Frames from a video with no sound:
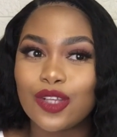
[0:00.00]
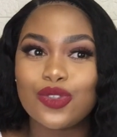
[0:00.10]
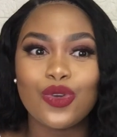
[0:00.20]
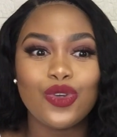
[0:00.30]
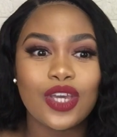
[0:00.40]

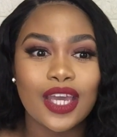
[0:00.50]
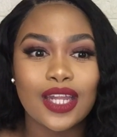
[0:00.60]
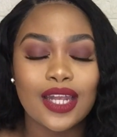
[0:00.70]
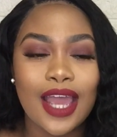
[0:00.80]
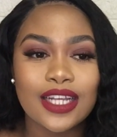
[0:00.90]
So you
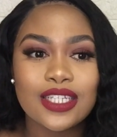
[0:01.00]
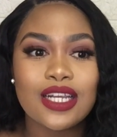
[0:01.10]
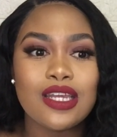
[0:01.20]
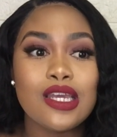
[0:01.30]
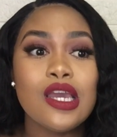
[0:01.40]
can
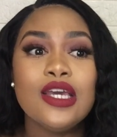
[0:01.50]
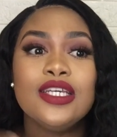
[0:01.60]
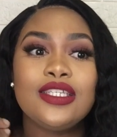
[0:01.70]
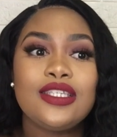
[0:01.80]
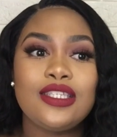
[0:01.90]
actually
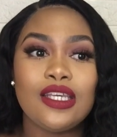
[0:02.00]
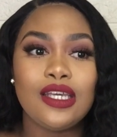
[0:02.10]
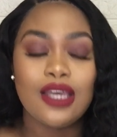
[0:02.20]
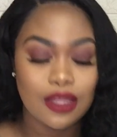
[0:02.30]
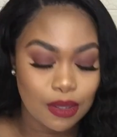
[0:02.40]

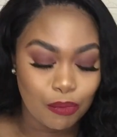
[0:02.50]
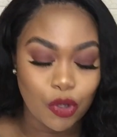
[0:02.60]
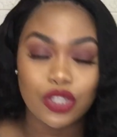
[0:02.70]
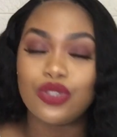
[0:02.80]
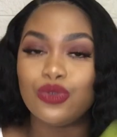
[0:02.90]
see the
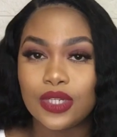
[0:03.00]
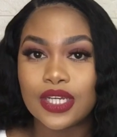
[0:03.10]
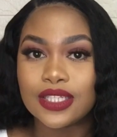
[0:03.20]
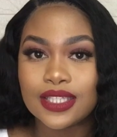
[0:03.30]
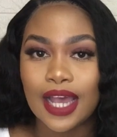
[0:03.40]
bodysuit
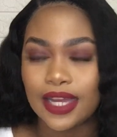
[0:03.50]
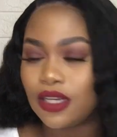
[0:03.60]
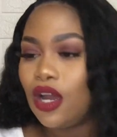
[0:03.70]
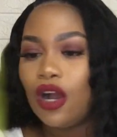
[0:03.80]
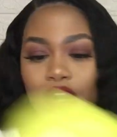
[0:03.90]

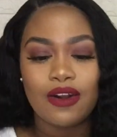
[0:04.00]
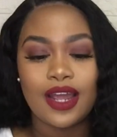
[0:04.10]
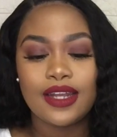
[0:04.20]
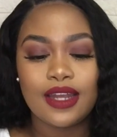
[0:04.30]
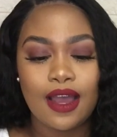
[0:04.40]
inside, all
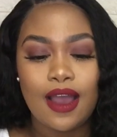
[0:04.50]
right?